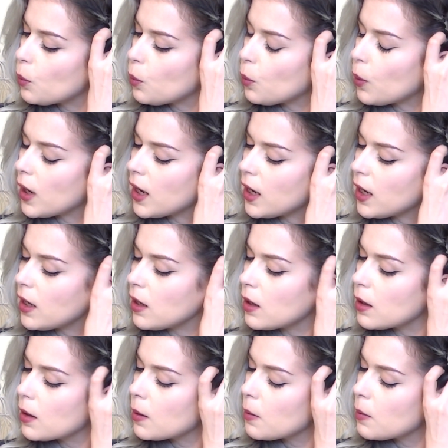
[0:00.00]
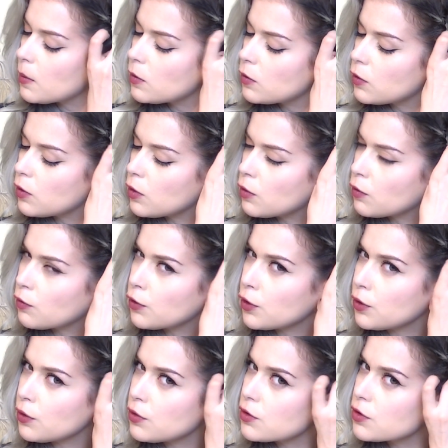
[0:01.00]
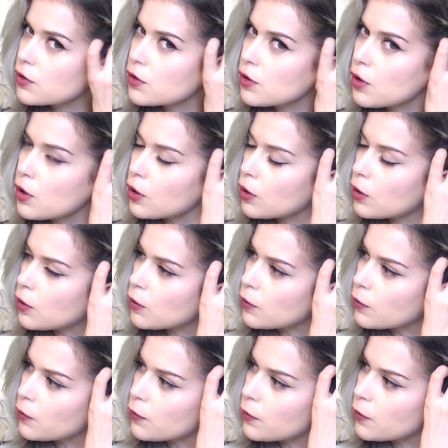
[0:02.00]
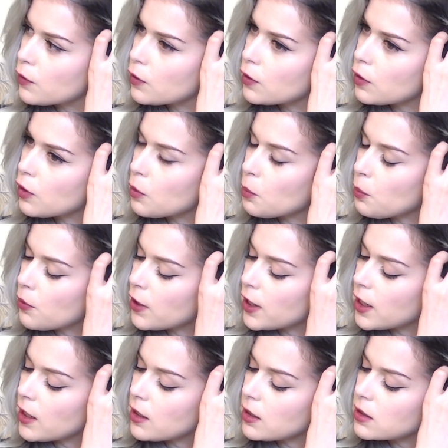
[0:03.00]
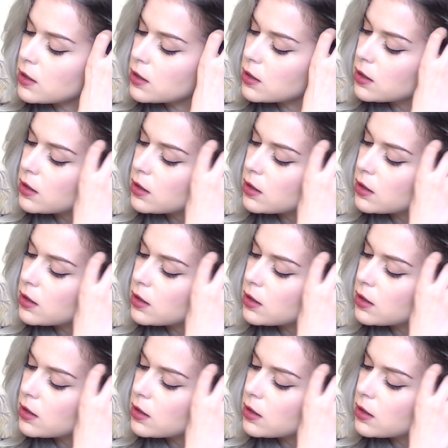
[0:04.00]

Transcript: way to the root of the braid.